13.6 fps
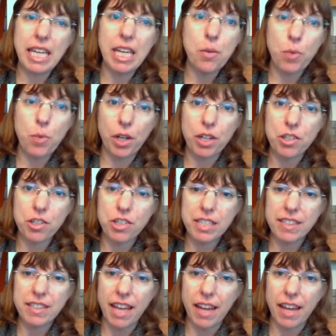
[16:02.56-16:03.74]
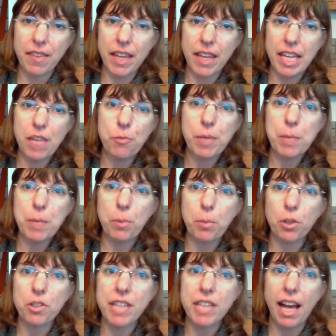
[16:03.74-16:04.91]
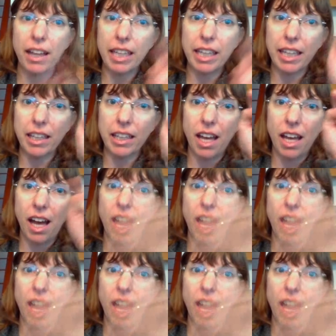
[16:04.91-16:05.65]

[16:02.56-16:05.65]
key words she said that if people are telling,